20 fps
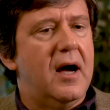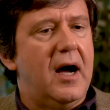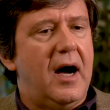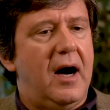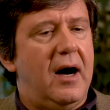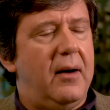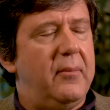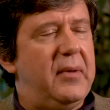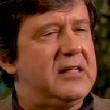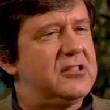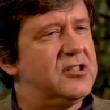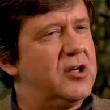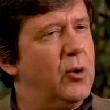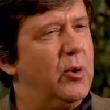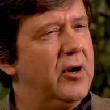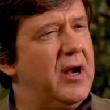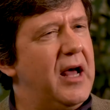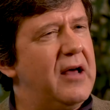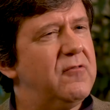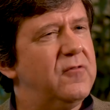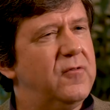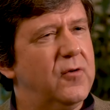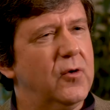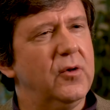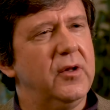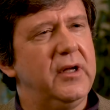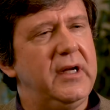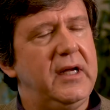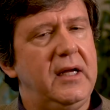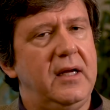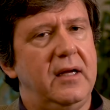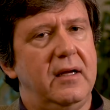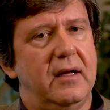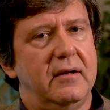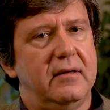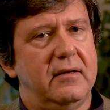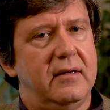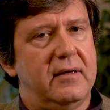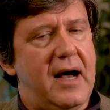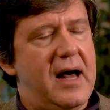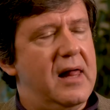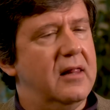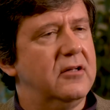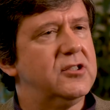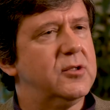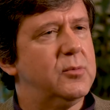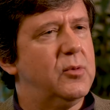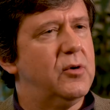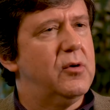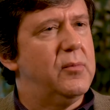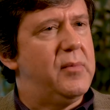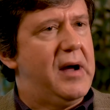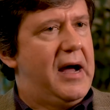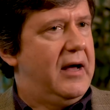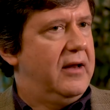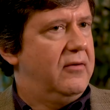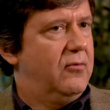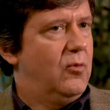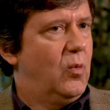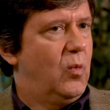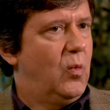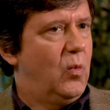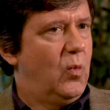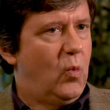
And so we're not fully knowledgeable about